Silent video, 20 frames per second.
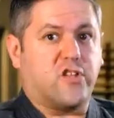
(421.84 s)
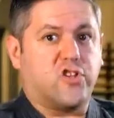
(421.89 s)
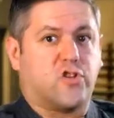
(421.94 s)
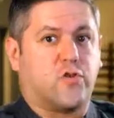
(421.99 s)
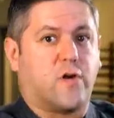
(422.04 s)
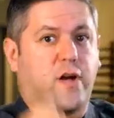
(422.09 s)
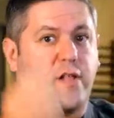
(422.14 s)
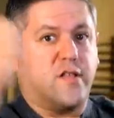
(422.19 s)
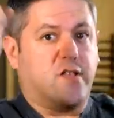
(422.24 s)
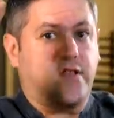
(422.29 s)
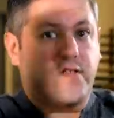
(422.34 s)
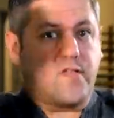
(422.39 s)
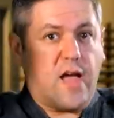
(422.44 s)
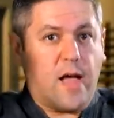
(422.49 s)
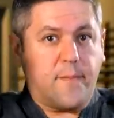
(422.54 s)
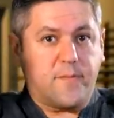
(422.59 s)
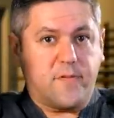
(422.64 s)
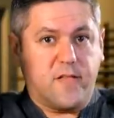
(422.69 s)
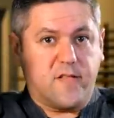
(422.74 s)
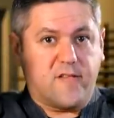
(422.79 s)
just trying to
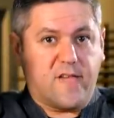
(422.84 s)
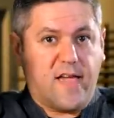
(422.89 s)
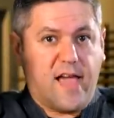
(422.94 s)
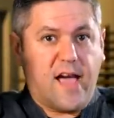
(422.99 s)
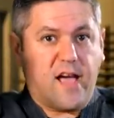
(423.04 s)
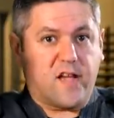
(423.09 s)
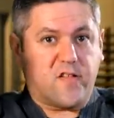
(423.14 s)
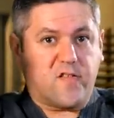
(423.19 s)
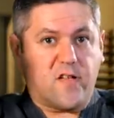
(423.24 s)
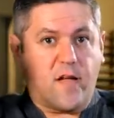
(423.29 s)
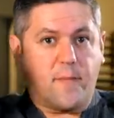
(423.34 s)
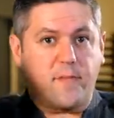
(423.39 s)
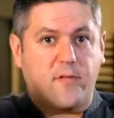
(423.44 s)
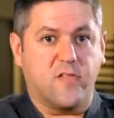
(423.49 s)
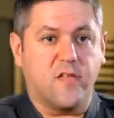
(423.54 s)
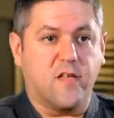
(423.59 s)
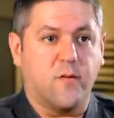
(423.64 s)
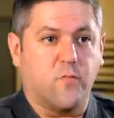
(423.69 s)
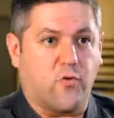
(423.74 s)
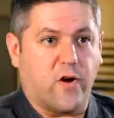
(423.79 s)
stop the attack, stop the
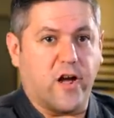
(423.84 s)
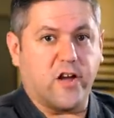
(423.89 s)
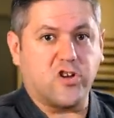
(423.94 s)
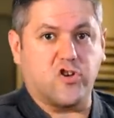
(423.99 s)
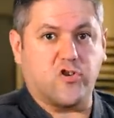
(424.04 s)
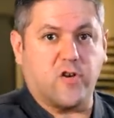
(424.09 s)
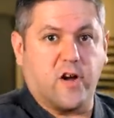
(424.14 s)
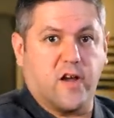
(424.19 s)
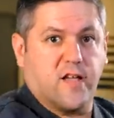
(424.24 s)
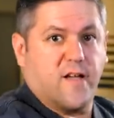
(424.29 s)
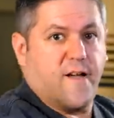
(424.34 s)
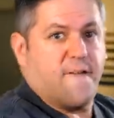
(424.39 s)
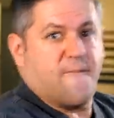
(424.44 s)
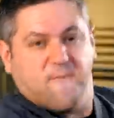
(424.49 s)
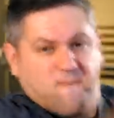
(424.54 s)
limb, we're actually trying to